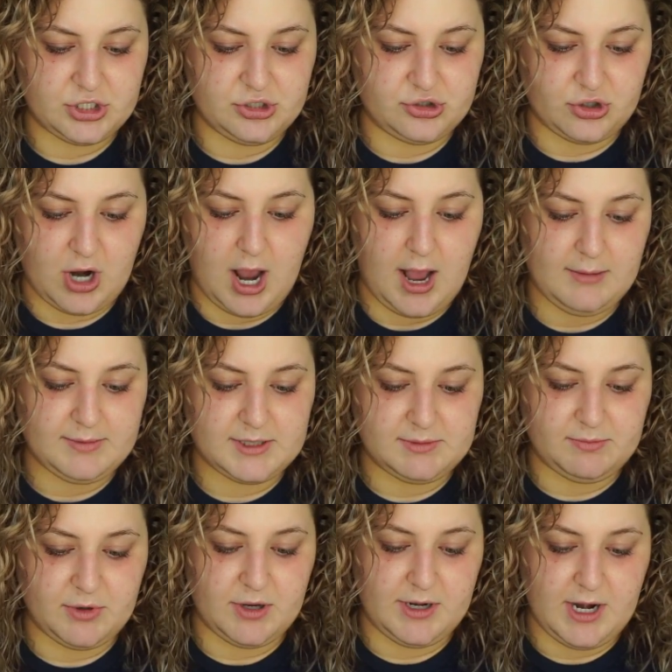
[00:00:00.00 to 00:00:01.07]
drops,
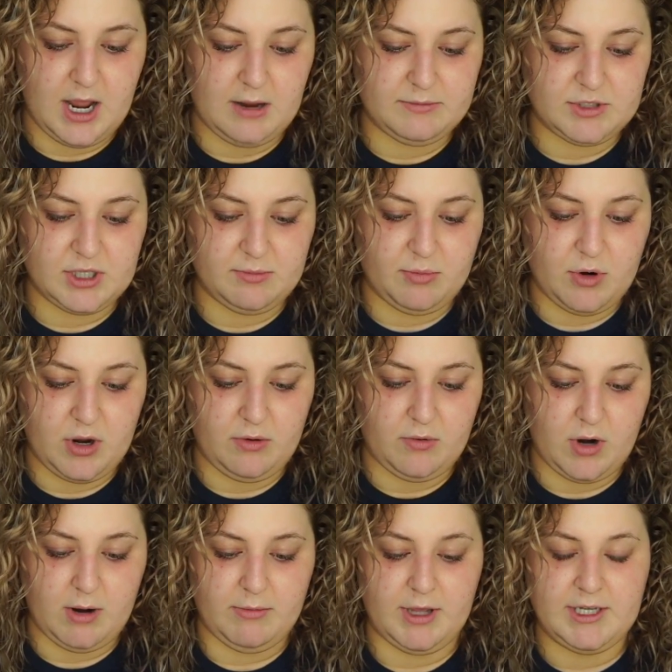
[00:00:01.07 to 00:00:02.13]
but now I'm to the point
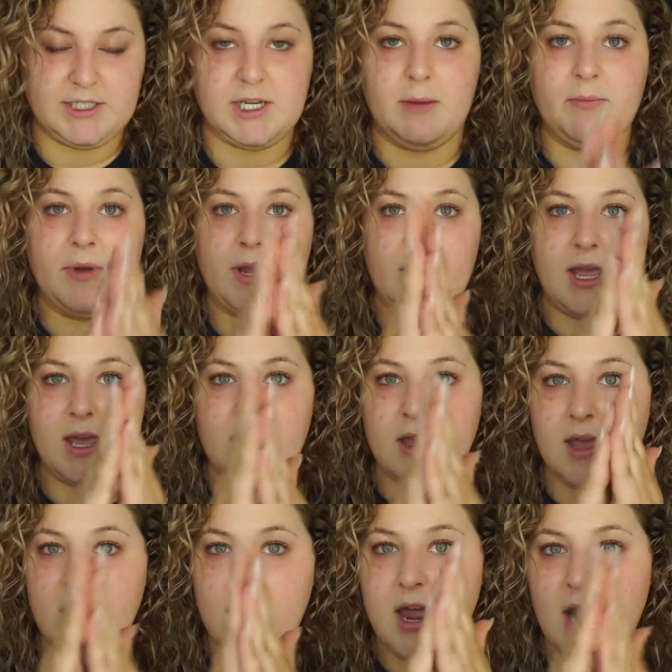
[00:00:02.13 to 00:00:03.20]
where I'm like dumping it.
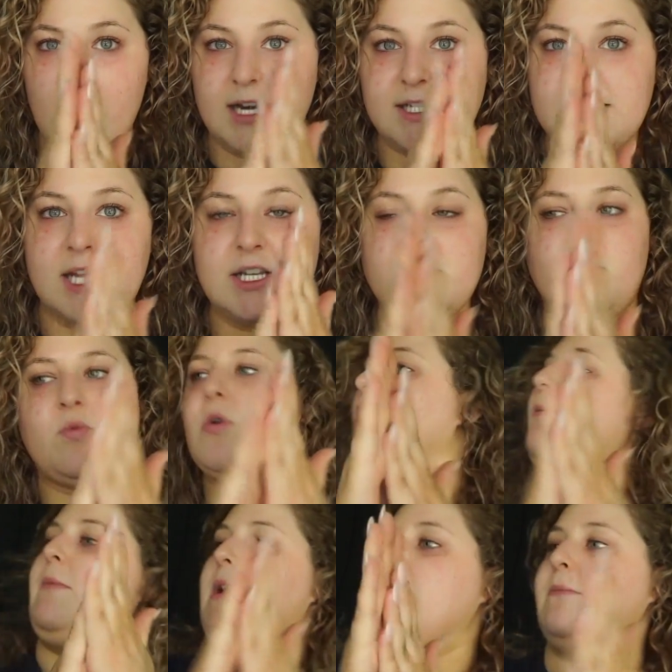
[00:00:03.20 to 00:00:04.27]
I just like to
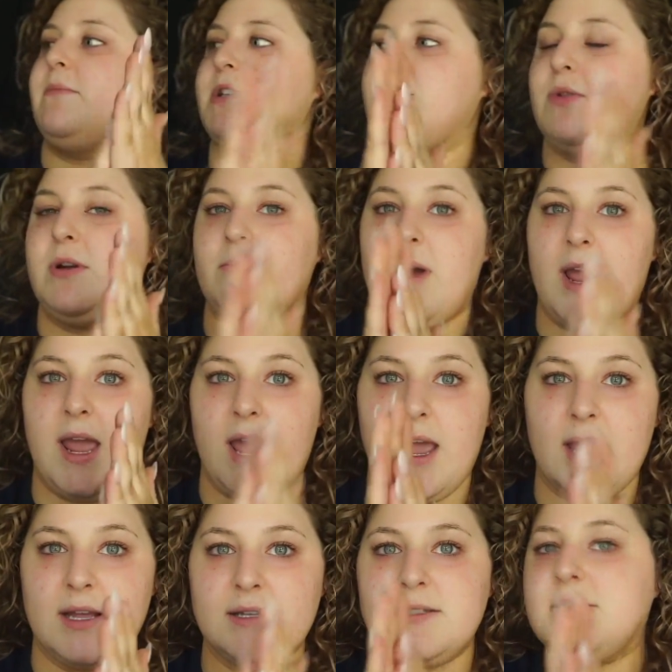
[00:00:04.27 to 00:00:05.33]
warm it in between my
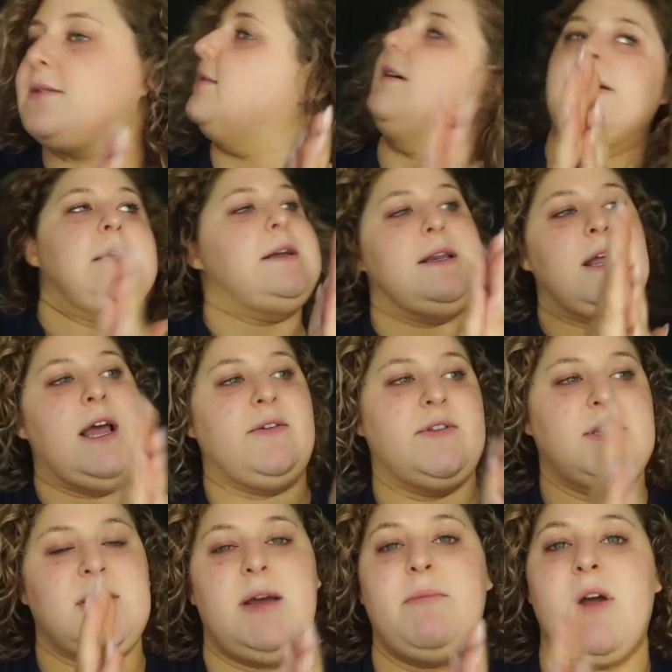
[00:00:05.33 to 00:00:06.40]
hands, and I have
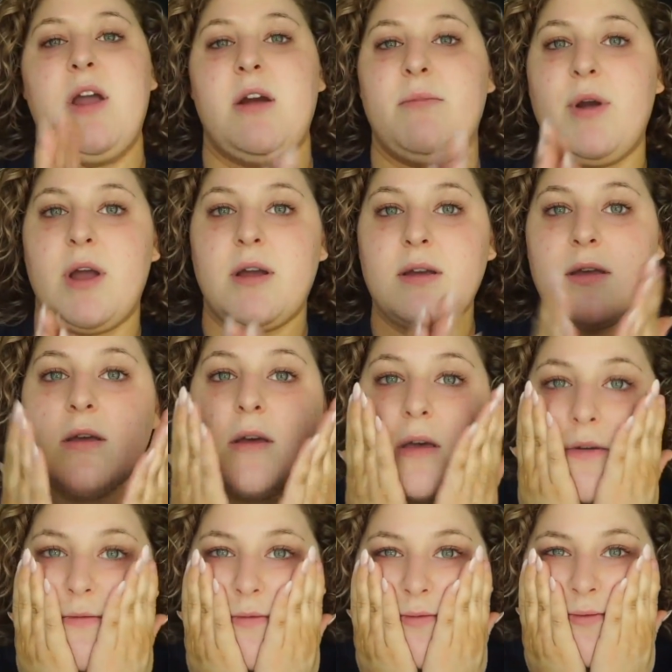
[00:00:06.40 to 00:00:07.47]
to tie my hair back.
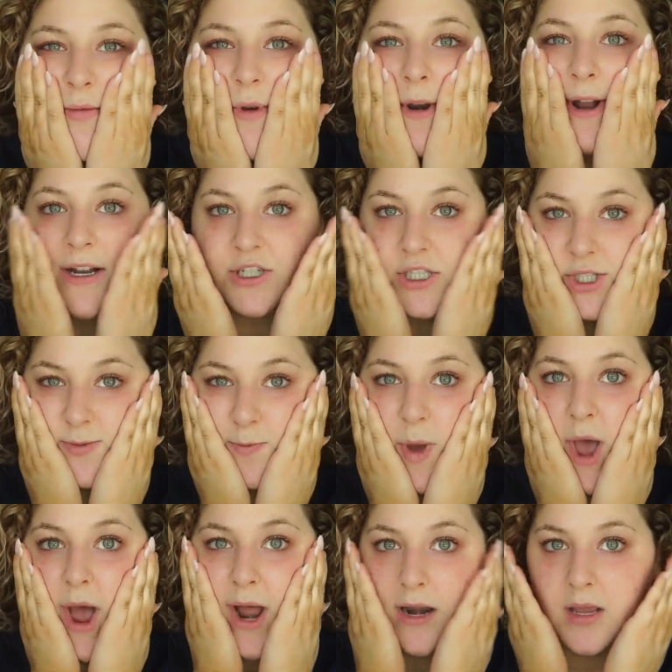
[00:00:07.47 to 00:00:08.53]
And I'll just
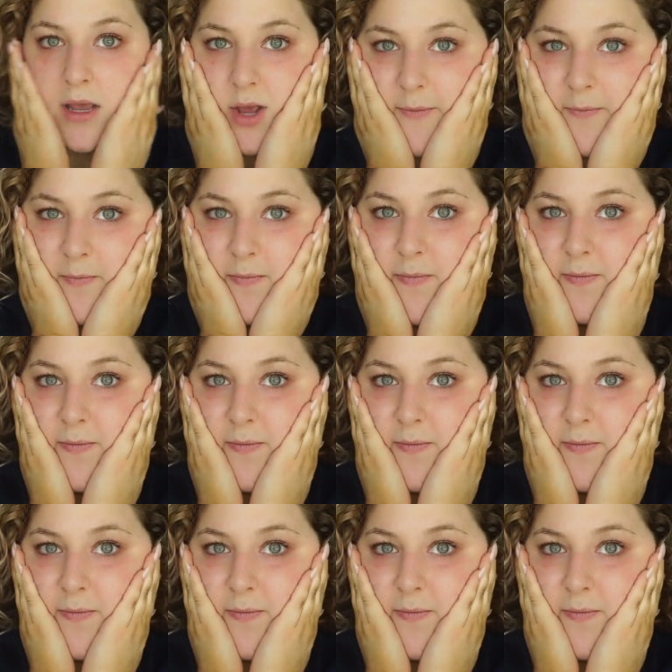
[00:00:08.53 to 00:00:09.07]
pat it